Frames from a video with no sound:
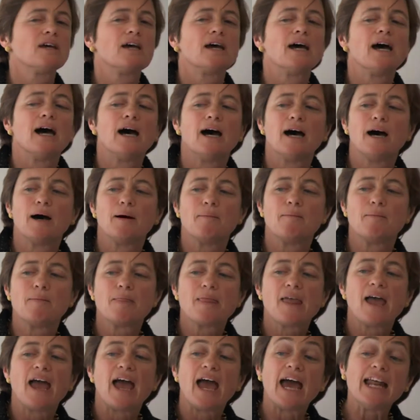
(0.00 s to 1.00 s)
And
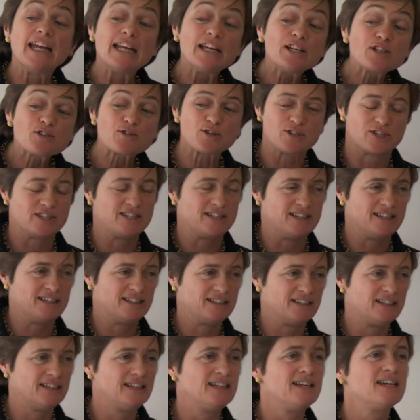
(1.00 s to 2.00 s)

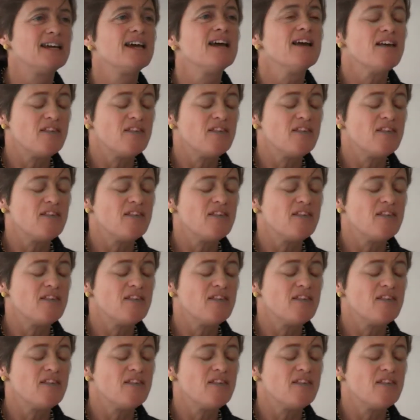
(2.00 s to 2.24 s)
interestingly,